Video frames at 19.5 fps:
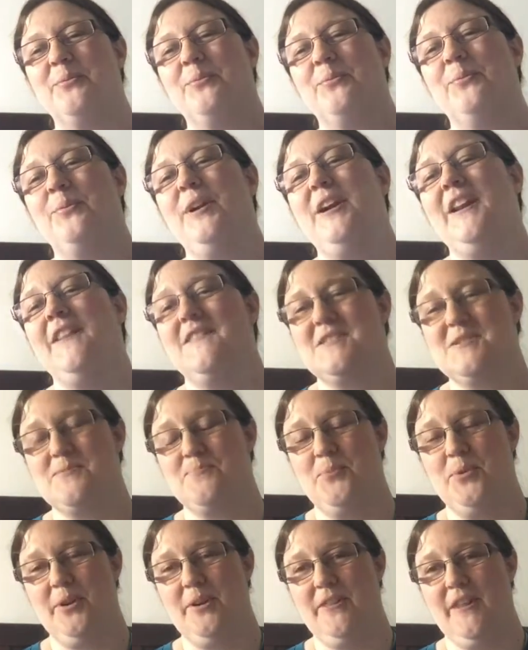reading this
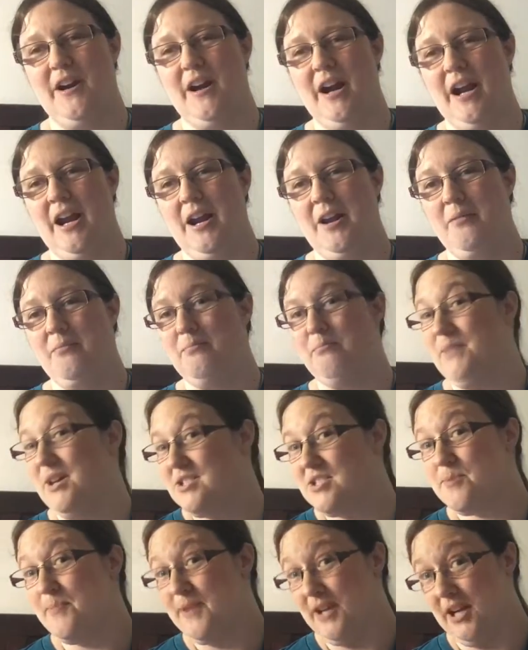book that I
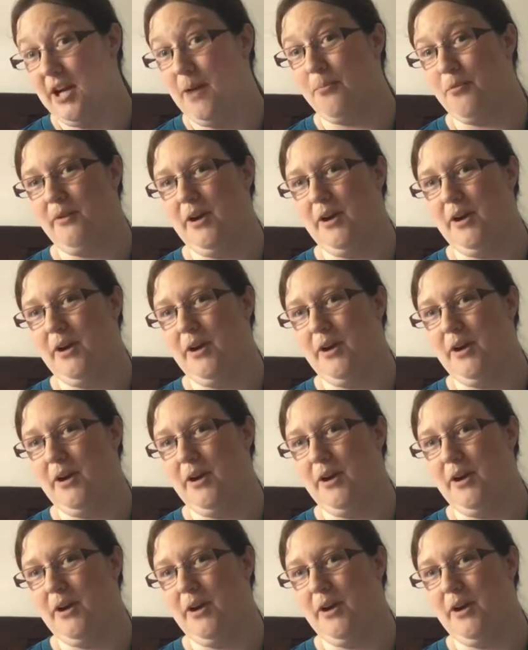meant to pick up